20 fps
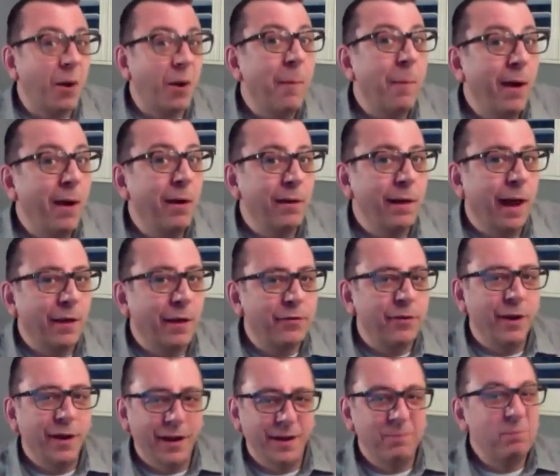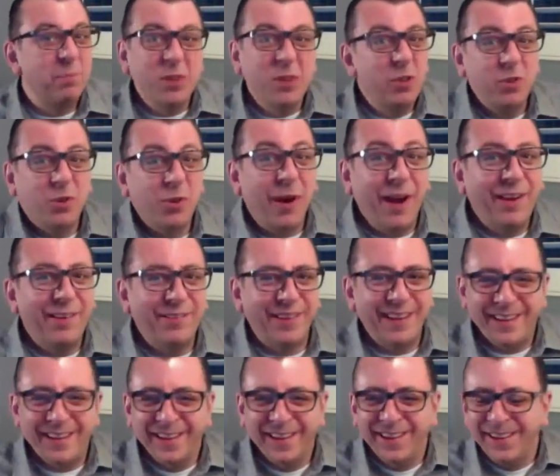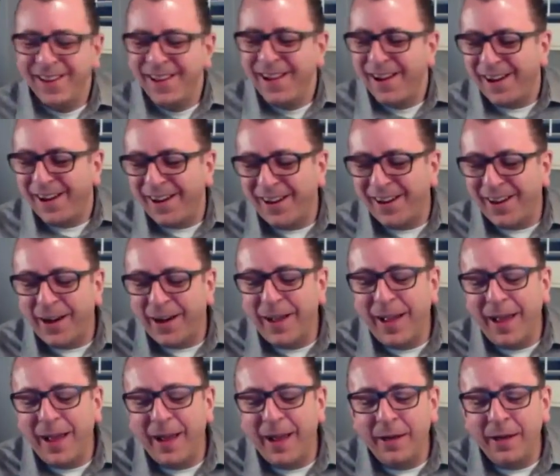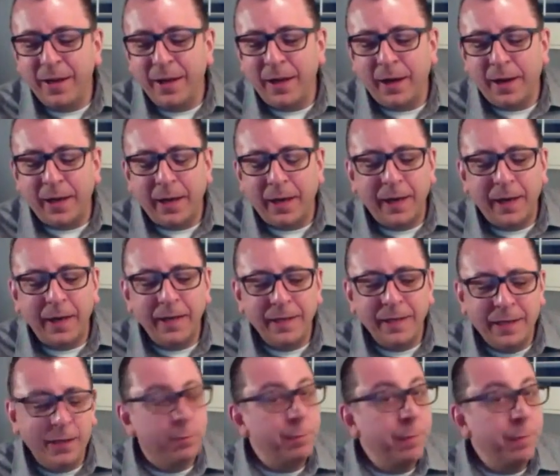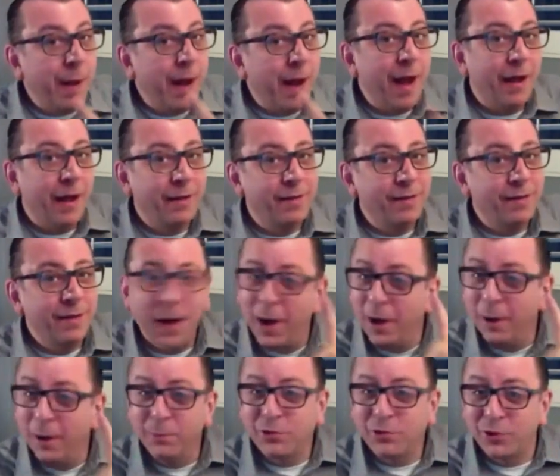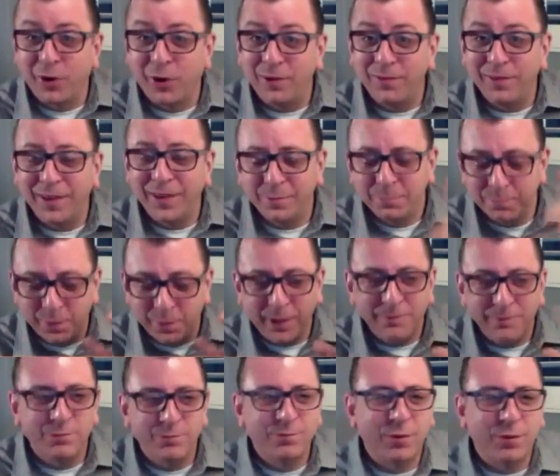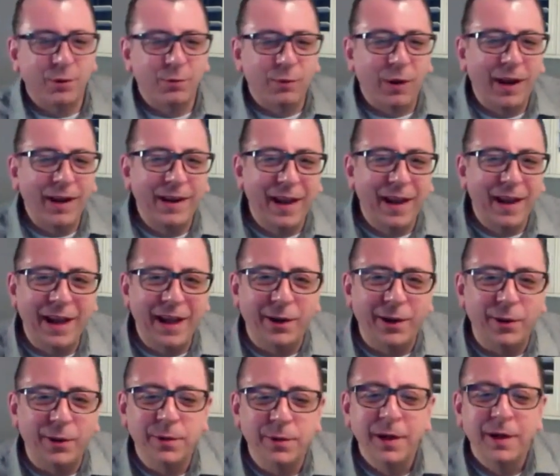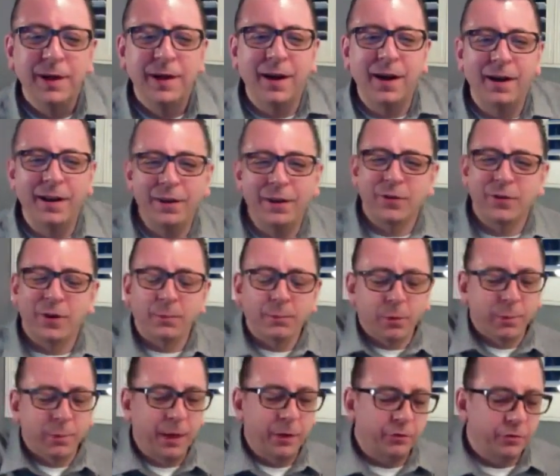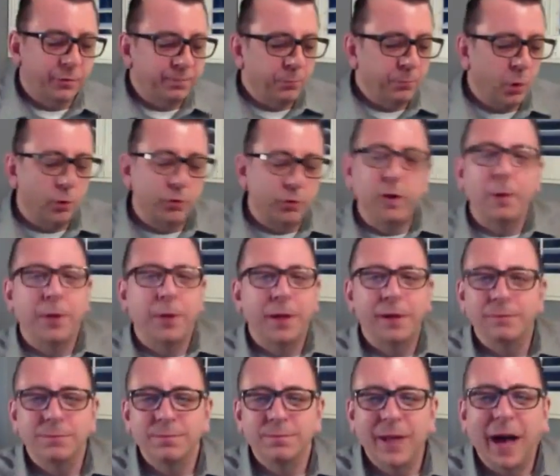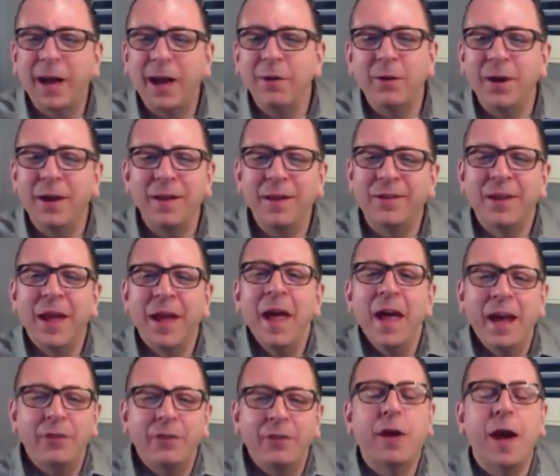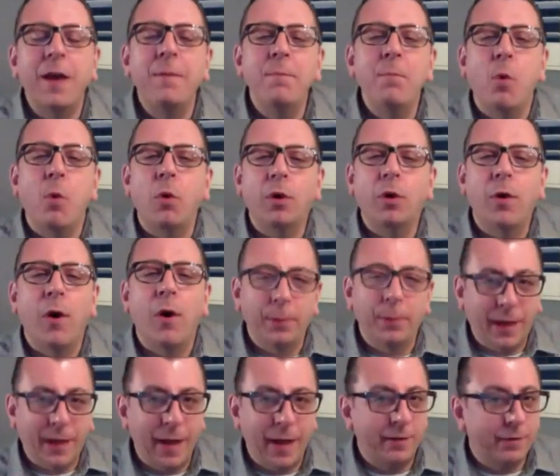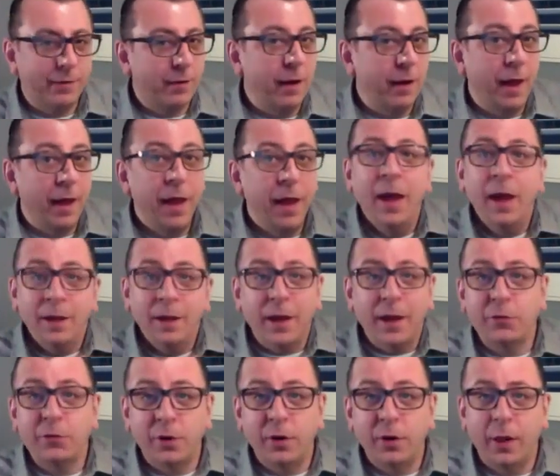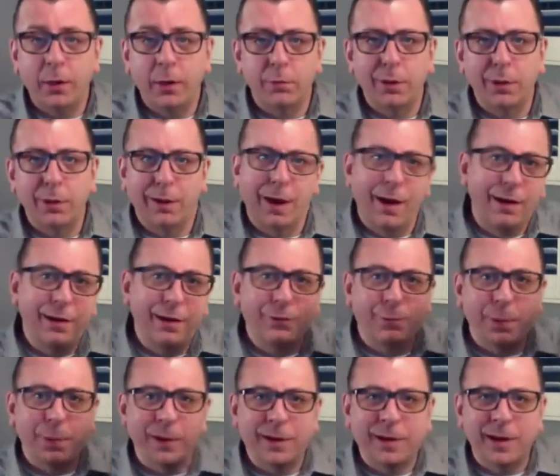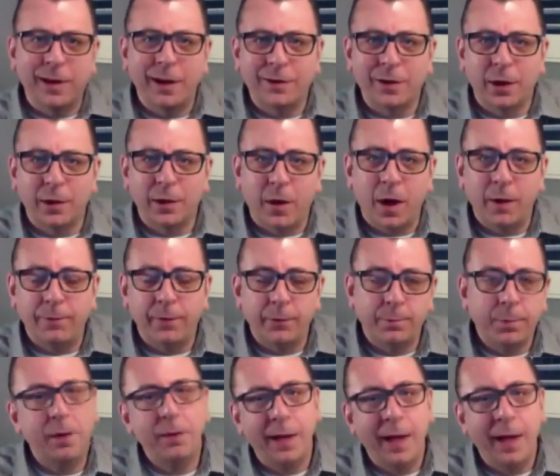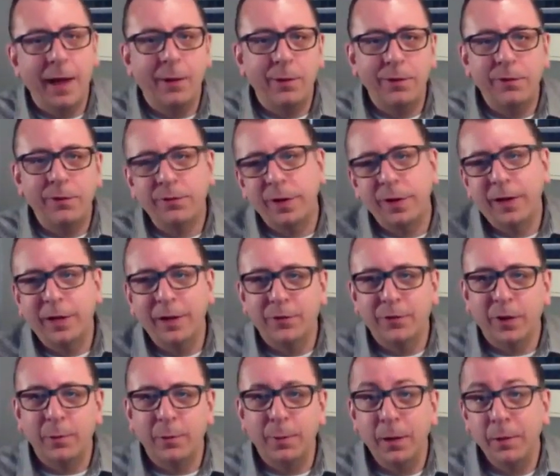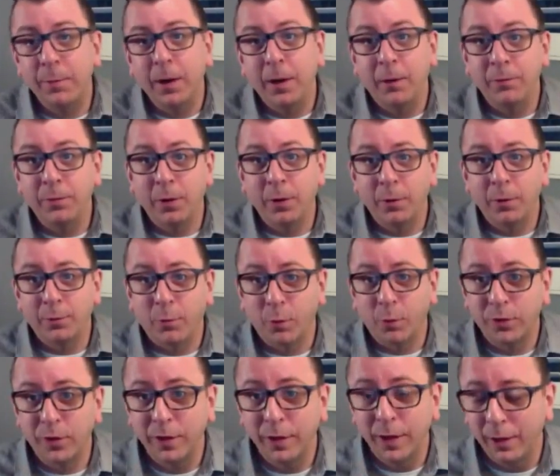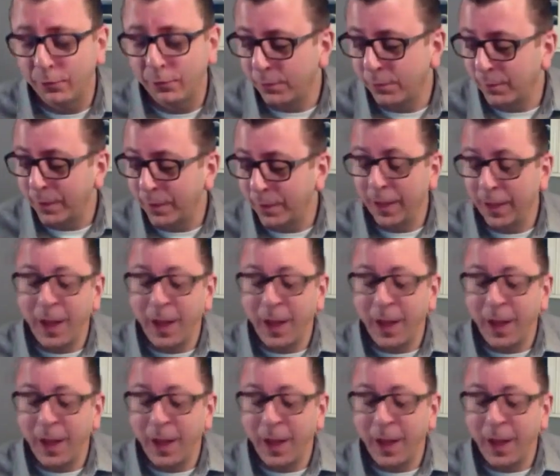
our mayor last night. Crazy. And he'll be back, I'm sure of it. But for right now, he's on probation or something. I don't know. It's gotten more complicated today. Yesterday, they were like, oh, he's been kicked out of office. But now it's like he's going to be the mayor for another 14 days or something.